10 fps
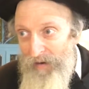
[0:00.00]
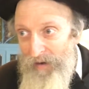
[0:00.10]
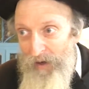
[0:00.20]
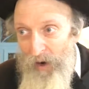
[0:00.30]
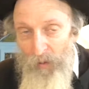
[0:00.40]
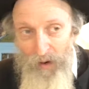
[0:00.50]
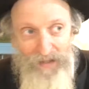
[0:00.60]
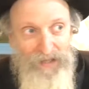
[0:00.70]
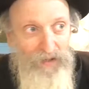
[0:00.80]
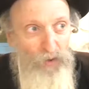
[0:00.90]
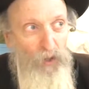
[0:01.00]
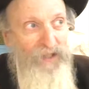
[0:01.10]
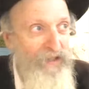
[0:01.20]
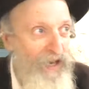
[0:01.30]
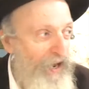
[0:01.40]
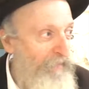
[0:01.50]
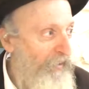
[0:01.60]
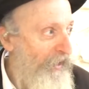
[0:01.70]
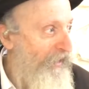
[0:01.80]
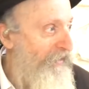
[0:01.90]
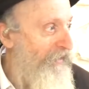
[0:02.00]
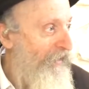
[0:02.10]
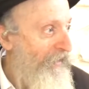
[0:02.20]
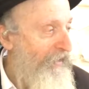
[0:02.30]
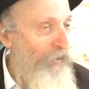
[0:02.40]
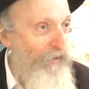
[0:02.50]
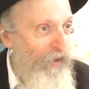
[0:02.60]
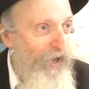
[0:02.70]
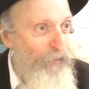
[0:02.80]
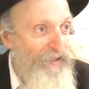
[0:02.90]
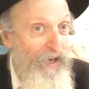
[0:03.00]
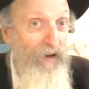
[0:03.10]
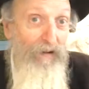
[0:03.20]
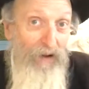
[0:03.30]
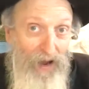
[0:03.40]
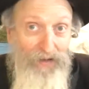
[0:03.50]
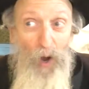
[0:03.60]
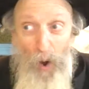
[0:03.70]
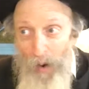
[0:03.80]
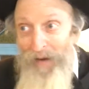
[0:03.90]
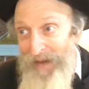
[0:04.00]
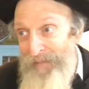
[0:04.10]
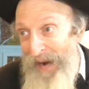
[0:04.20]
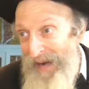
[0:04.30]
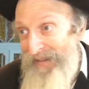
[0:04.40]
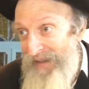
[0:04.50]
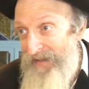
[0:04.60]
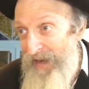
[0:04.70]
We're not saying don't listen to him, because on the contrary, we're saying I know I've done bad things.